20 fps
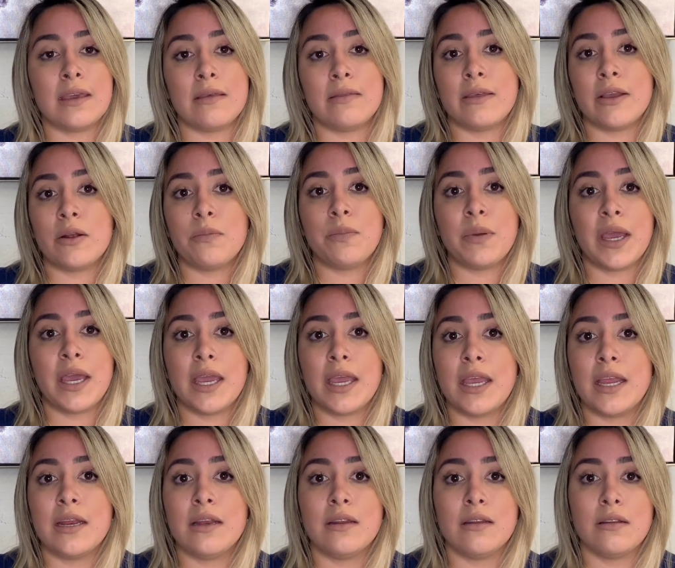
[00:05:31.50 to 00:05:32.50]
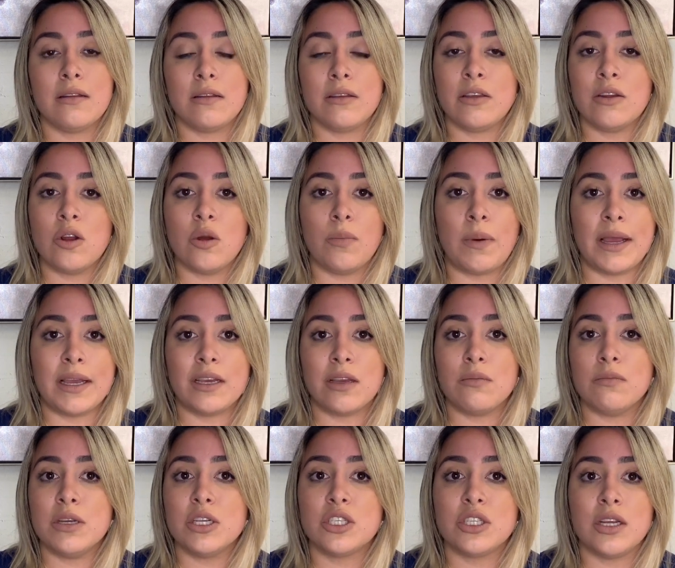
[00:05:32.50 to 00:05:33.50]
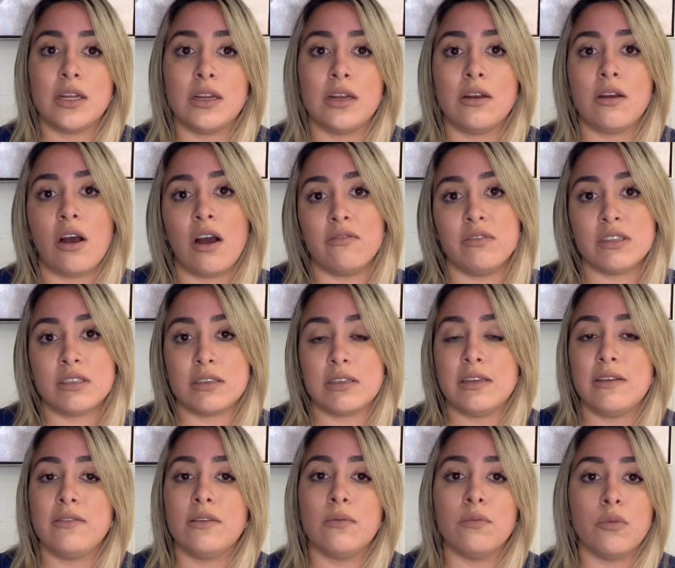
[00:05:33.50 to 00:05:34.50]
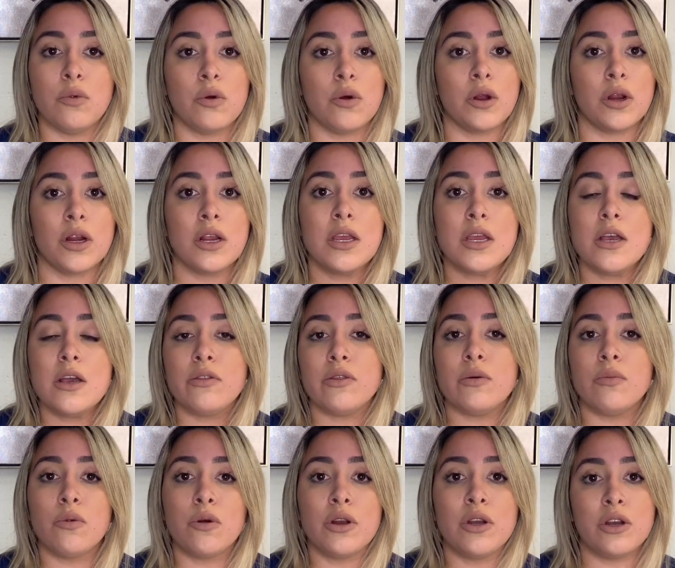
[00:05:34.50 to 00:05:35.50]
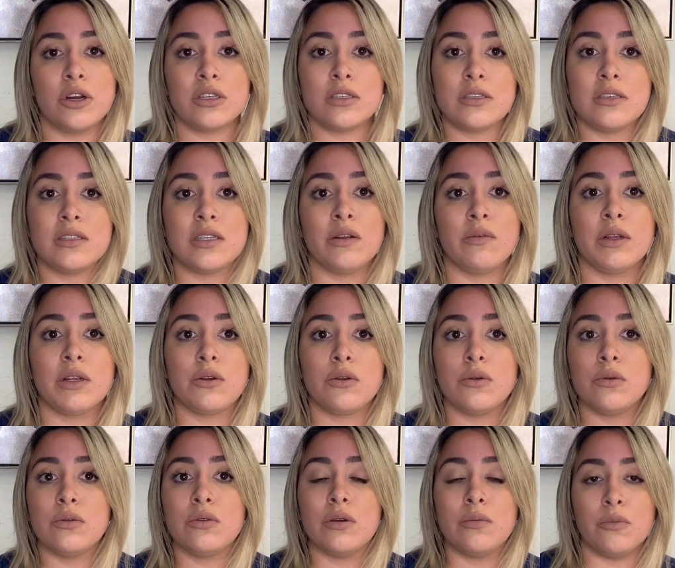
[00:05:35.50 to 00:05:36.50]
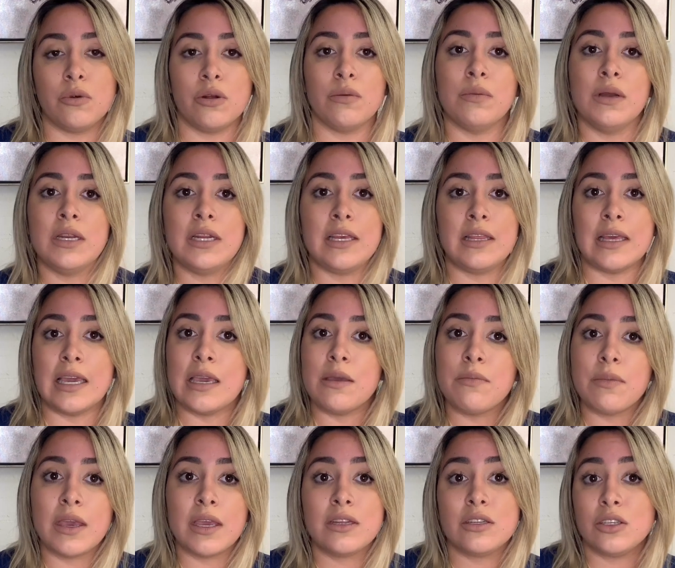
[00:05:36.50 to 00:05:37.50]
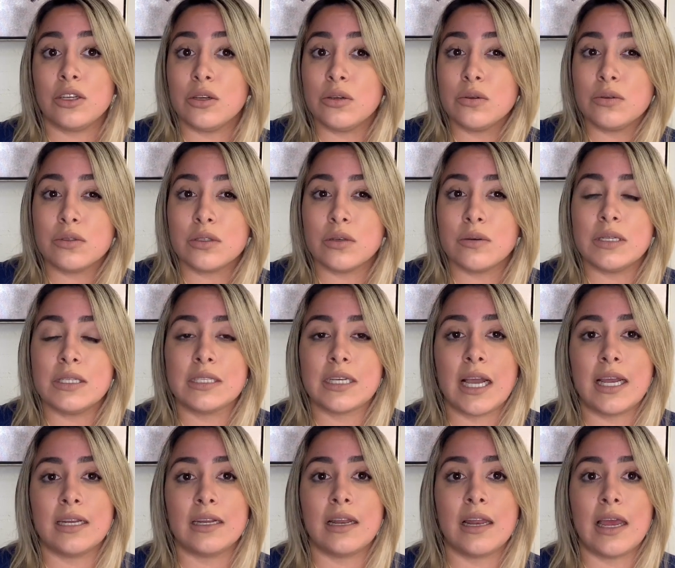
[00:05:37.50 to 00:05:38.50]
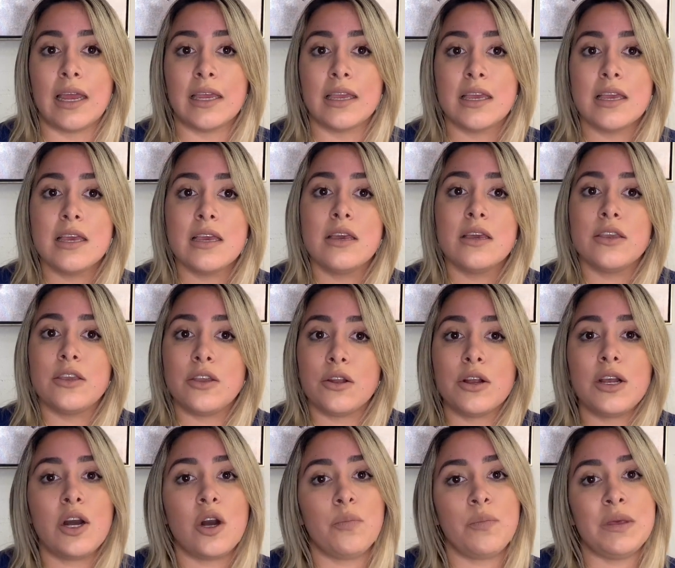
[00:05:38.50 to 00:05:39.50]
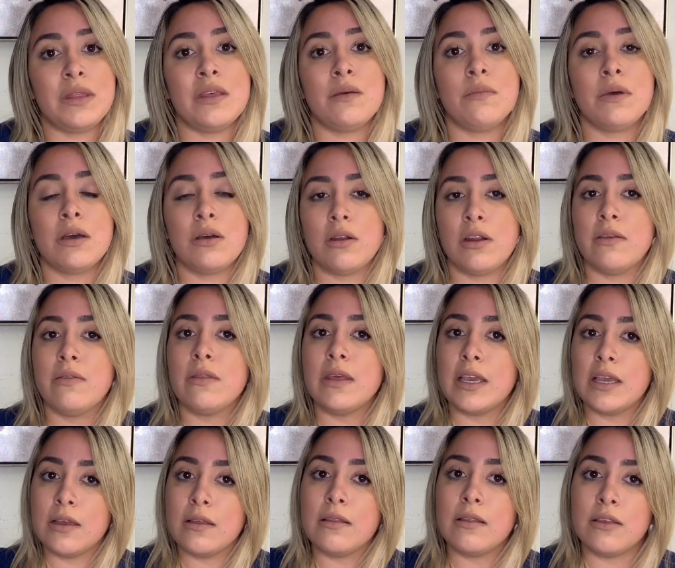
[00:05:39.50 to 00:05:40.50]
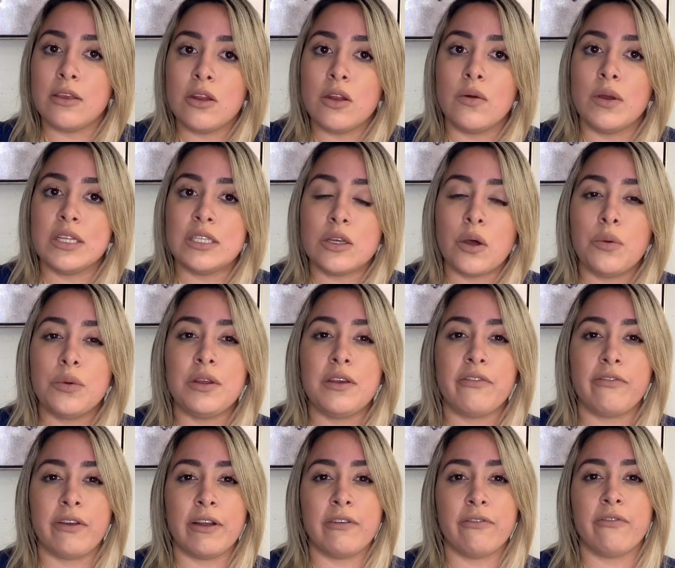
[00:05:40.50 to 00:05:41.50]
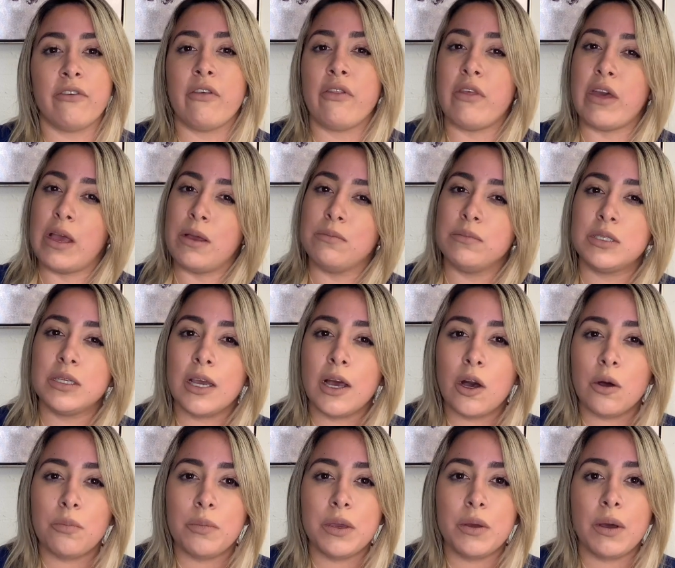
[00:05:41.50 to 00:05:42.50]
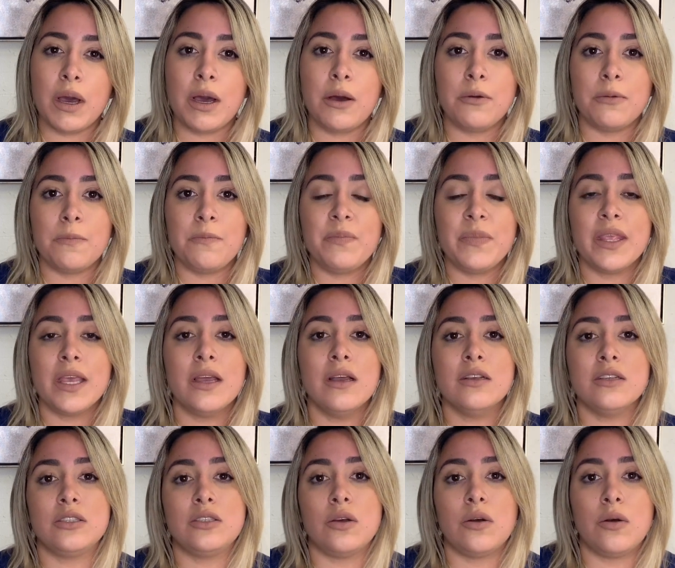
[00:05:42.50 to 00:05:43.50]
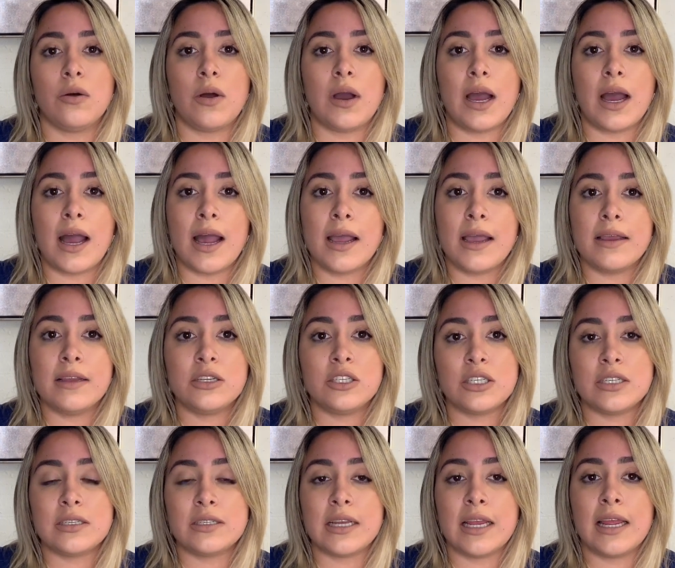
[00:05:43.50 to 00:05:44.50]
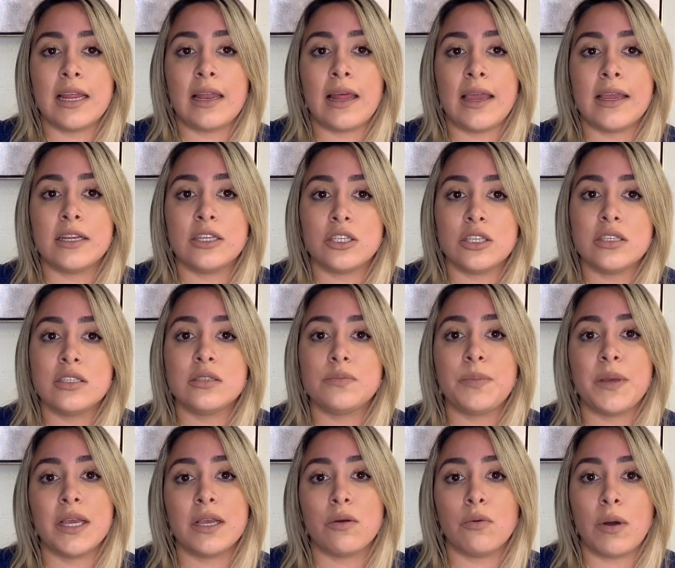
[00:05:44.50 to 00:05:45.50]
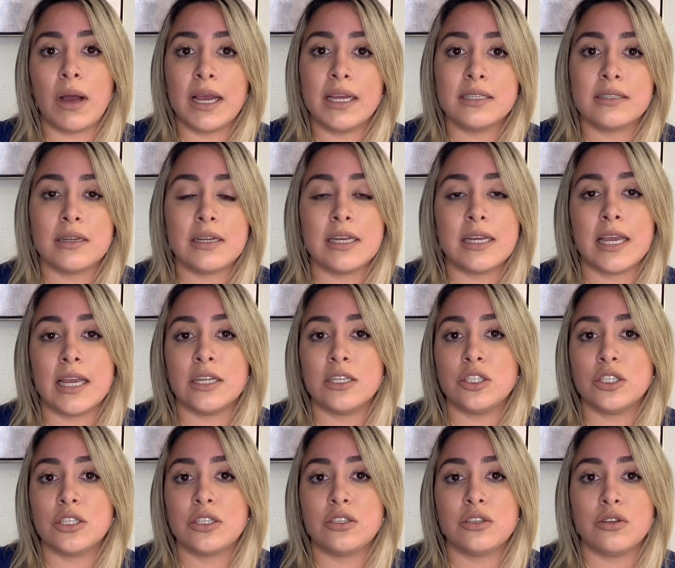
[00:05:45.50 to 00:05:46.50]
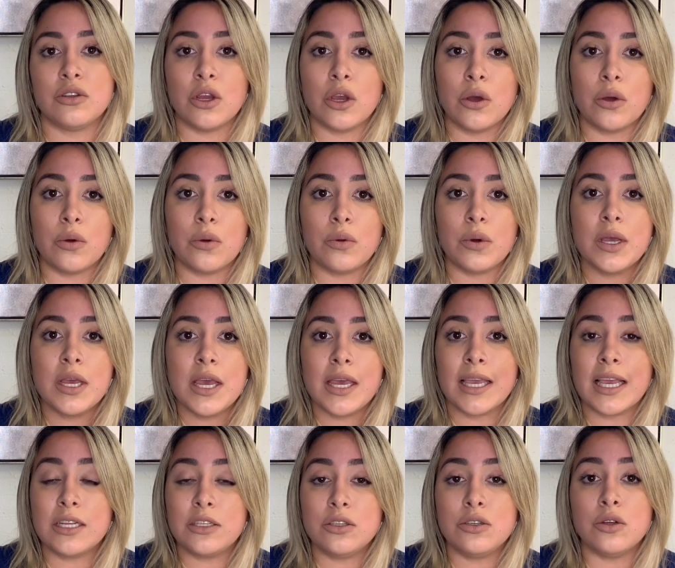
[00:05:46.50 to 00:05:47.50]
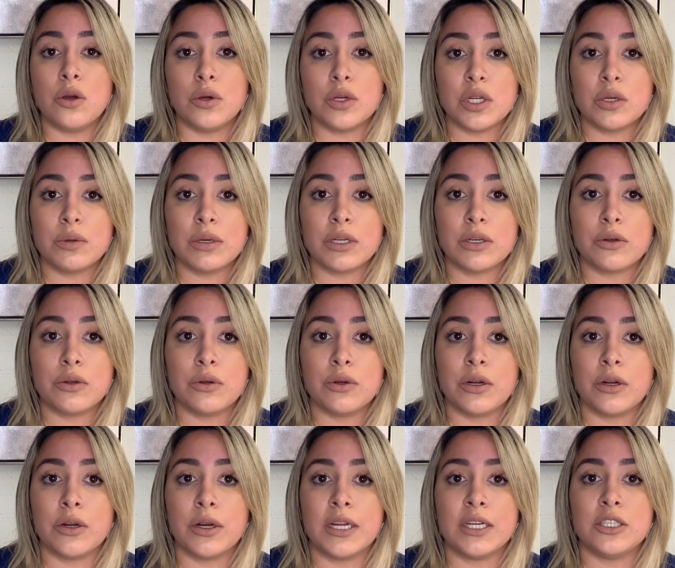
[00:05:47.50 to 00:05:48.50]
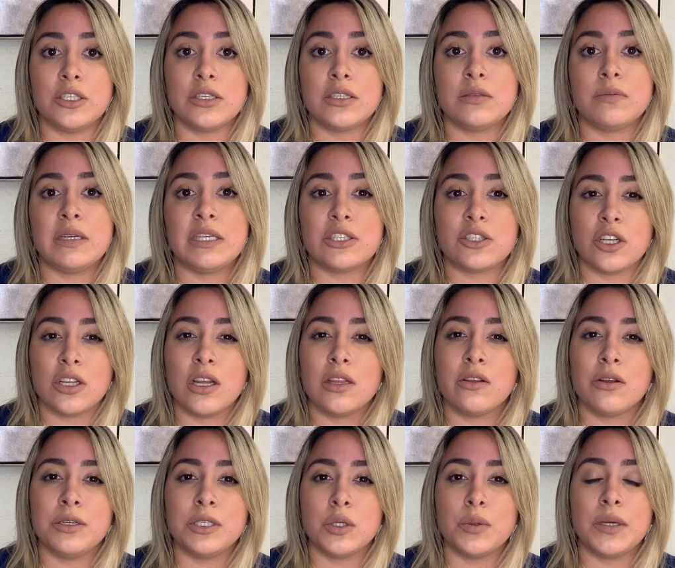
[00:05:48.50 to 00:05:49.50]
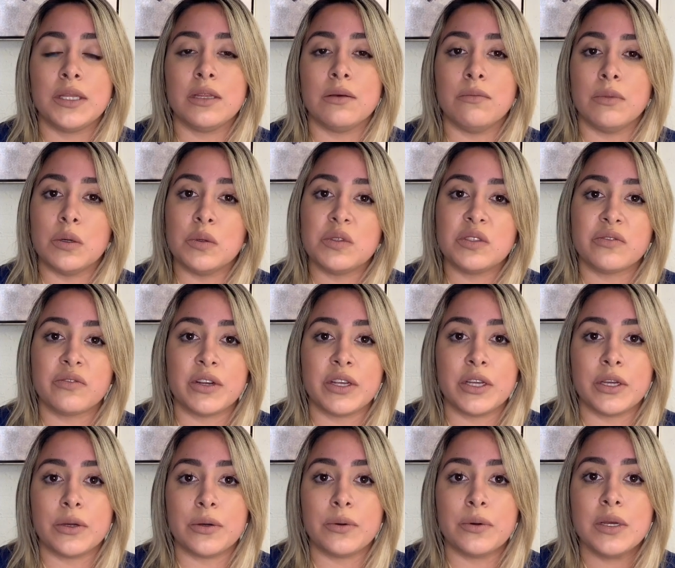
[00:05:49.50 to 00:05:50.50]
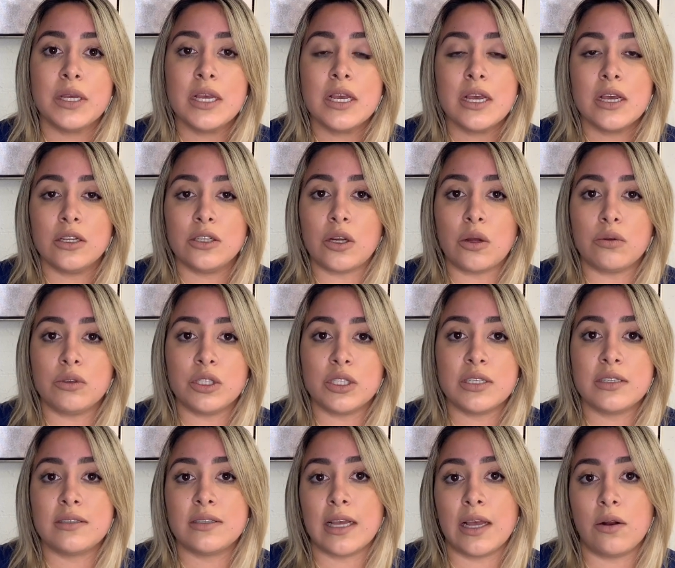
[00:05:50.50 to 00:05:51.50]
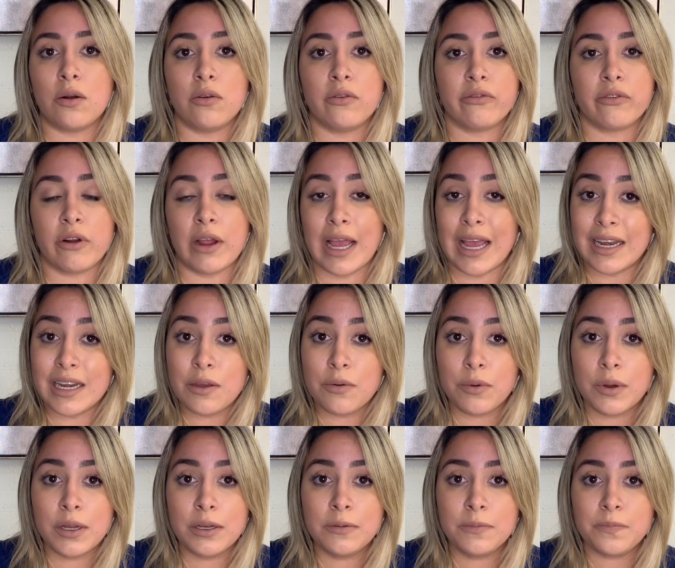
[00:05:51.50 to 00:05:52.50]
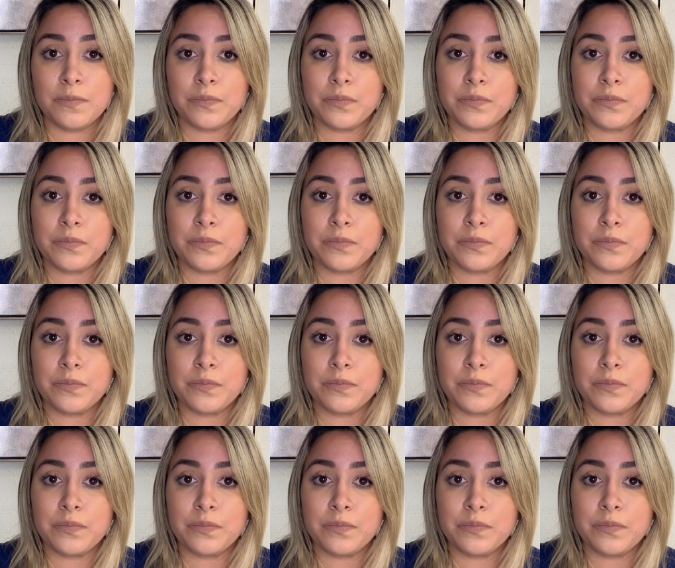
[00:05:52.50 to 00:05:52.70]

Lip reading: they're paid, by commission, and obviously the more nurses they recruit, the more money they make too. So it's kind of like you're helping them out, and they, it's only fair for them to help you out. So I just say, like, just pick wisely and just get to know your recruiter and just make sure that they're doing the most for you. Don't just settle for anyone.